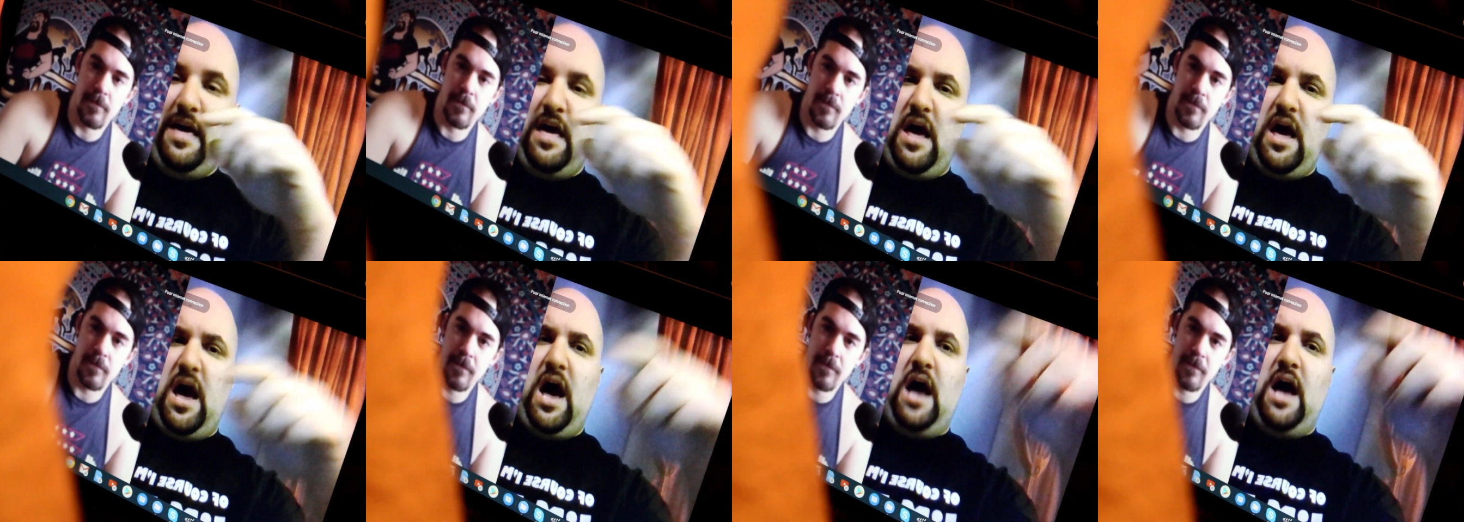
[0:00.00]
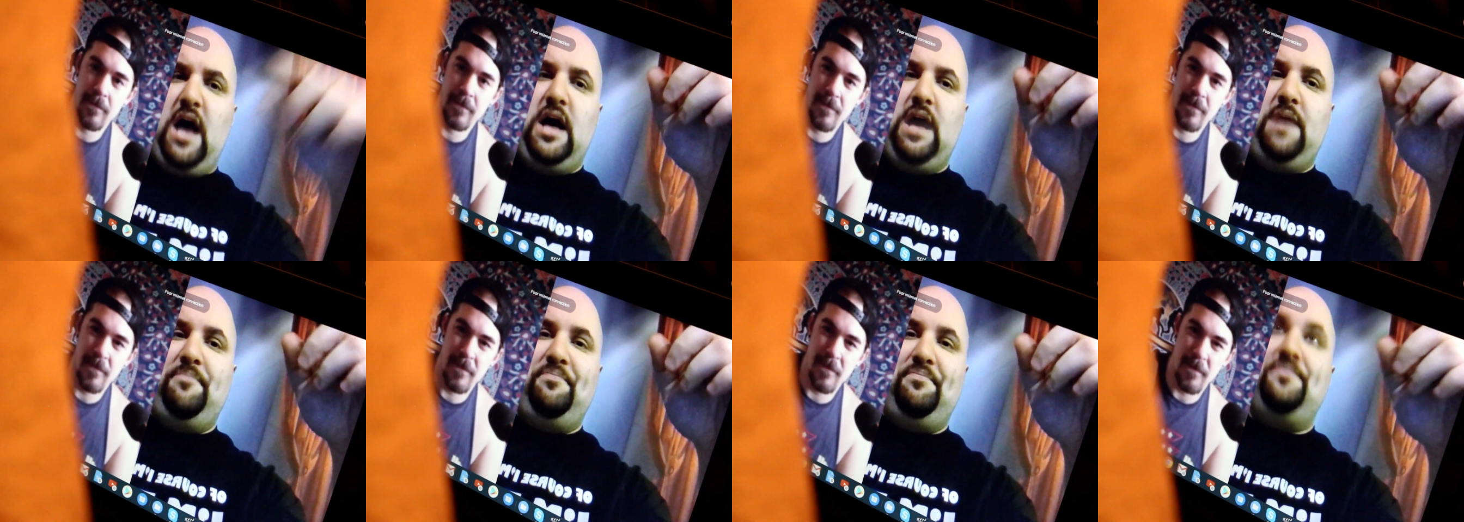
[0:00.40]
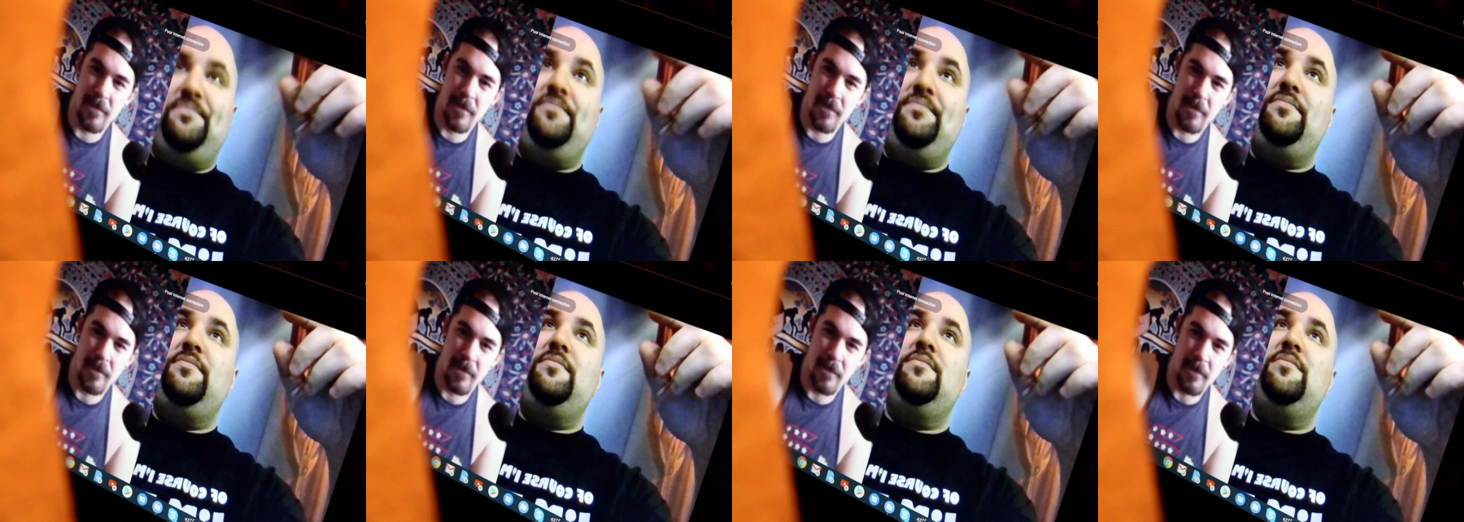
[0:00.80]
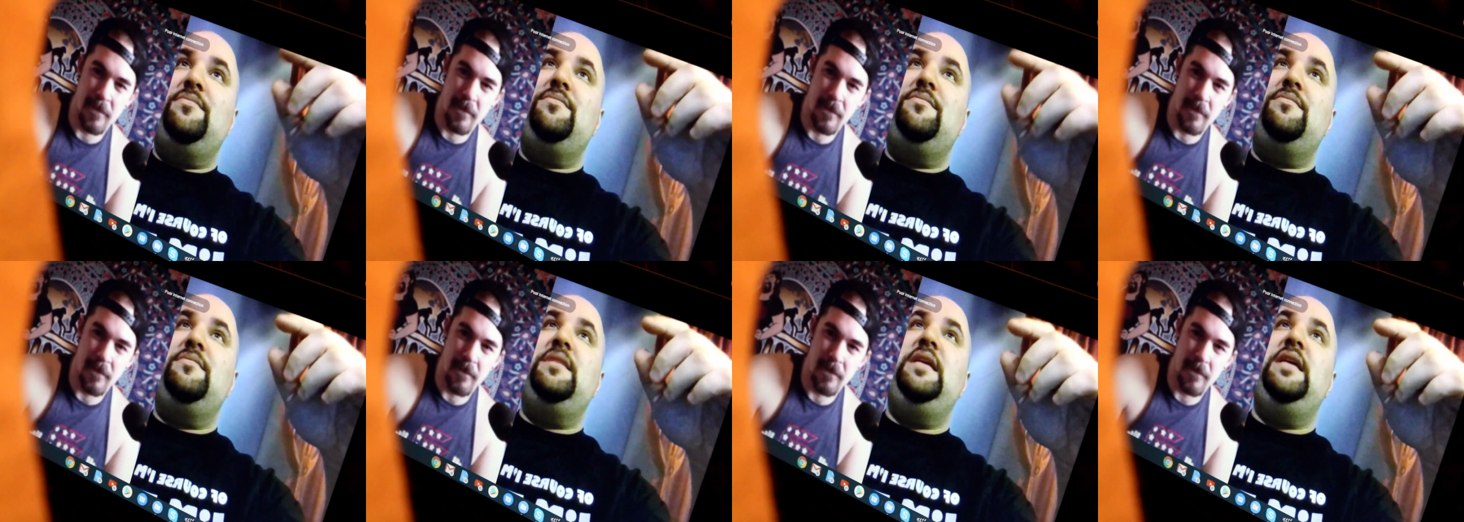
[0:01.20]
Speaker 1: Um,
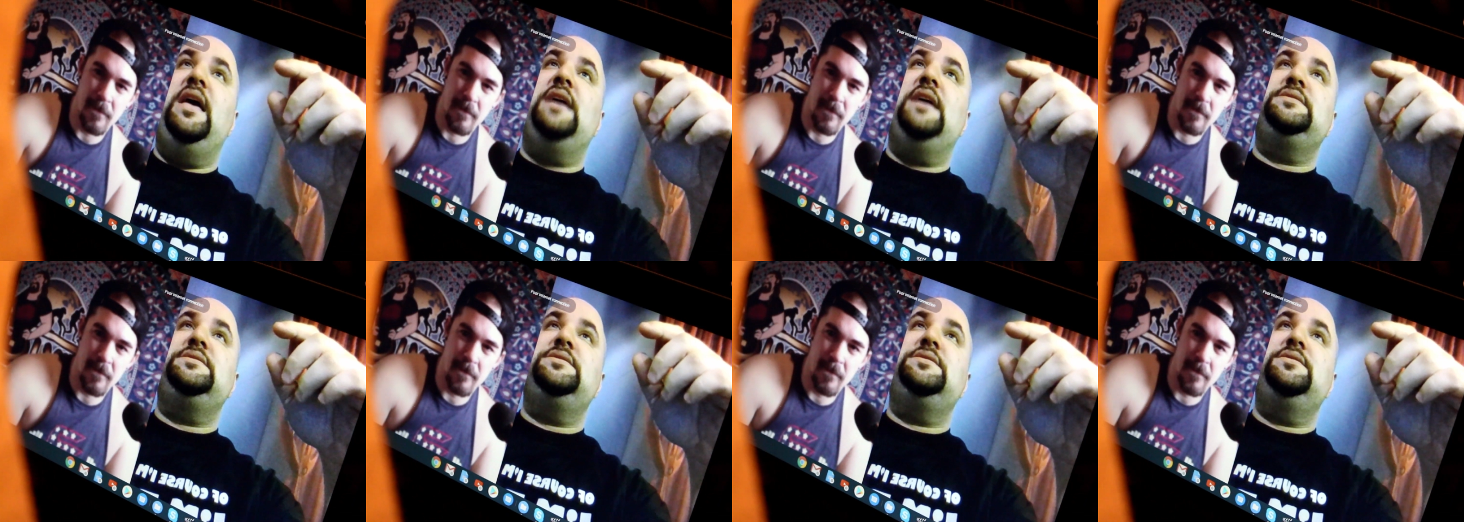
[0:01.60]
yes?